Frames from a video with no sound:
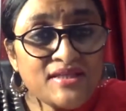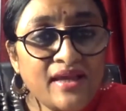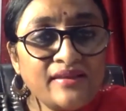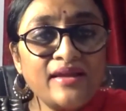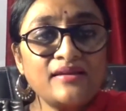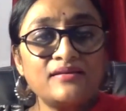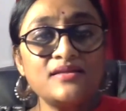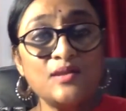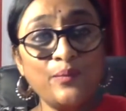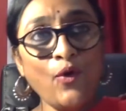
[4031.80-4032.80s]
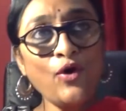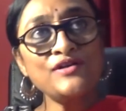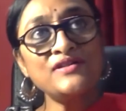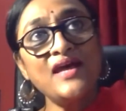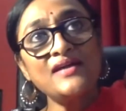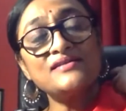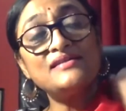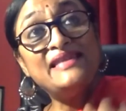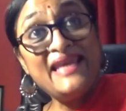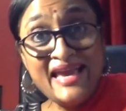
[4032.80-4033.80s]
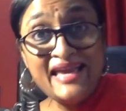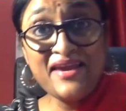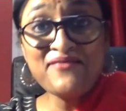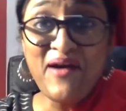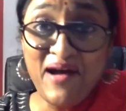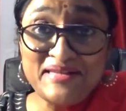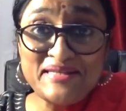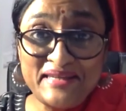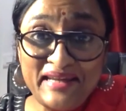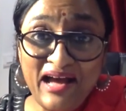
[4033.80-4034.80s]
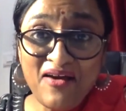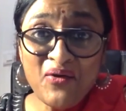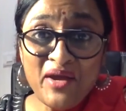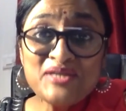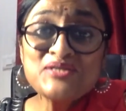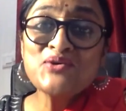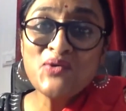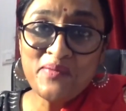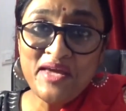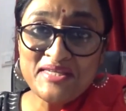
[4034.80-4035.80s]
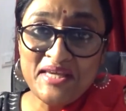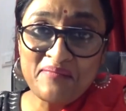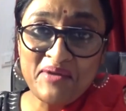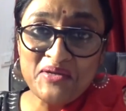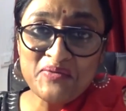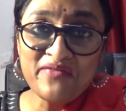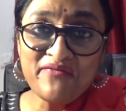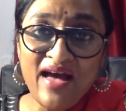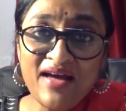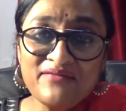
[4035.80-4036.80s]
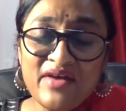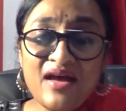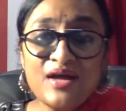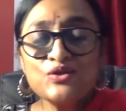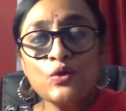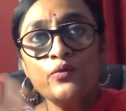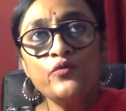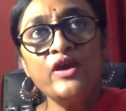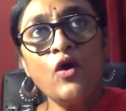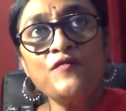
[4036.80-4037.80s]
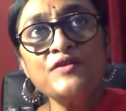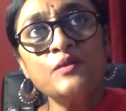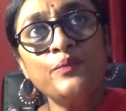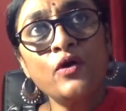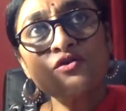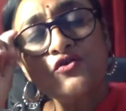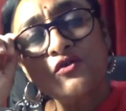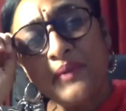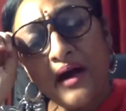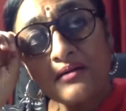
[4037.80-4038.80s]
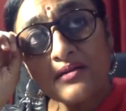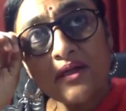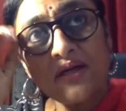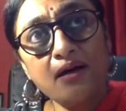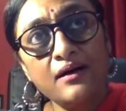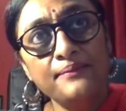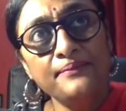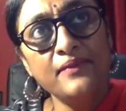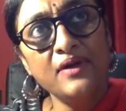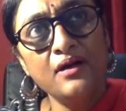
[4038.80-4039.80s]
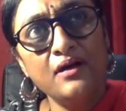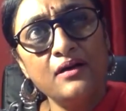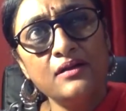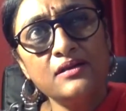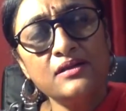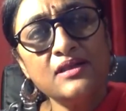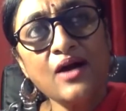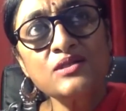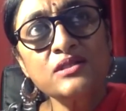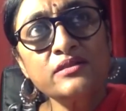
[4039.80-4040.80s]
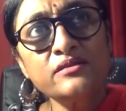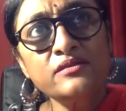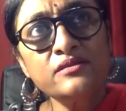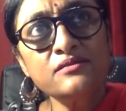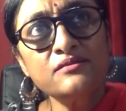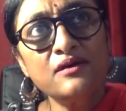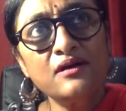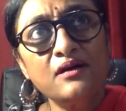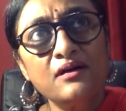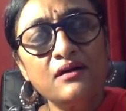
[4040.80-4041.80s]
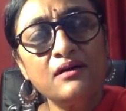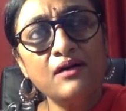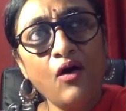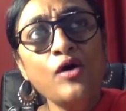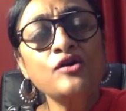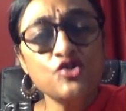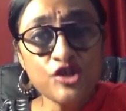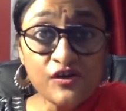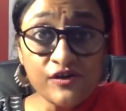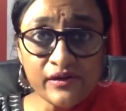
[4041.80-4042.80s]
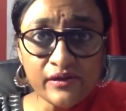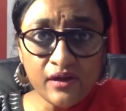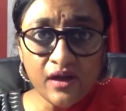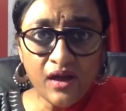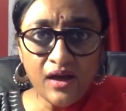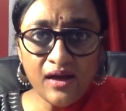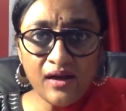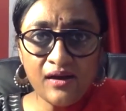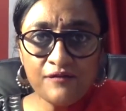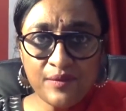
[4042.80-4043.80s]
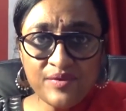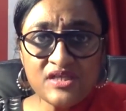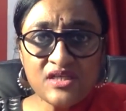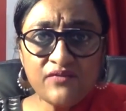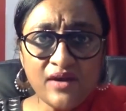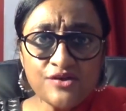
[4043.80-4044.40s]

that the support that they give us now is so amazing because we offer support to about 1,000 odd children from disadvantaged